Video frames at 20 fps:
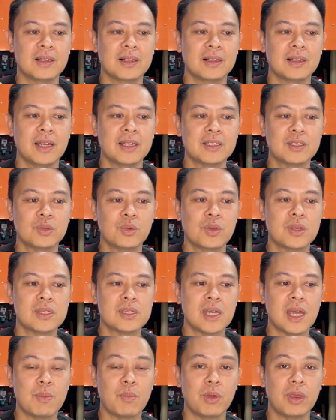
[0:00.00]
Let's do the
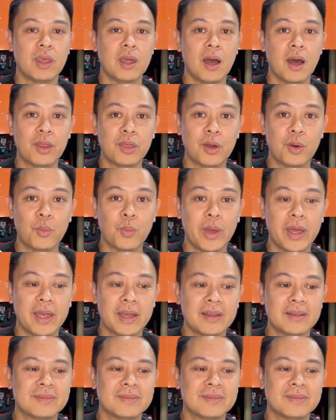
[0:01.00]
same with the other wing.